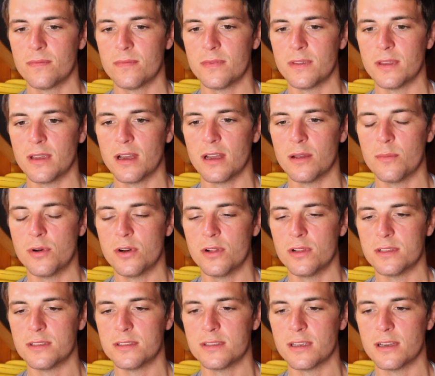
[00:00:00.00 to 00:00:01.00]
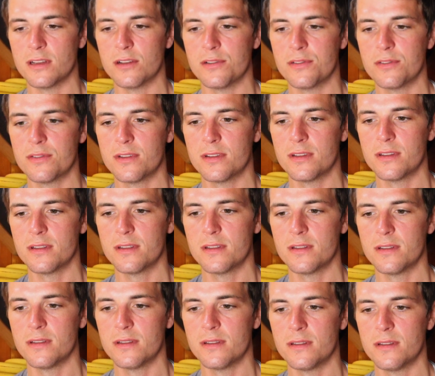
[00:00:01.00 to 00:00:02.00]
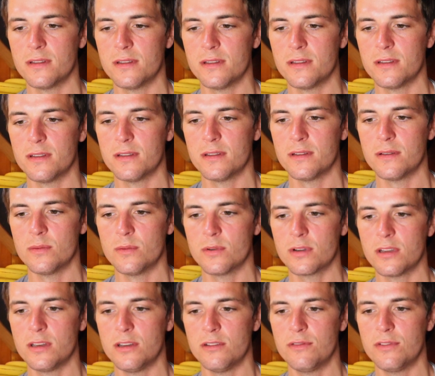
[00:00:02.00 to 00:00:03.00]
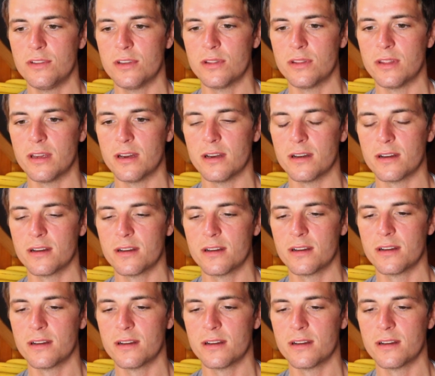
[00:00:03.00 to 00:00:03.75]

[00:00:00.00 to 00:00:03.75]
the eyeball itself. What can you feel there?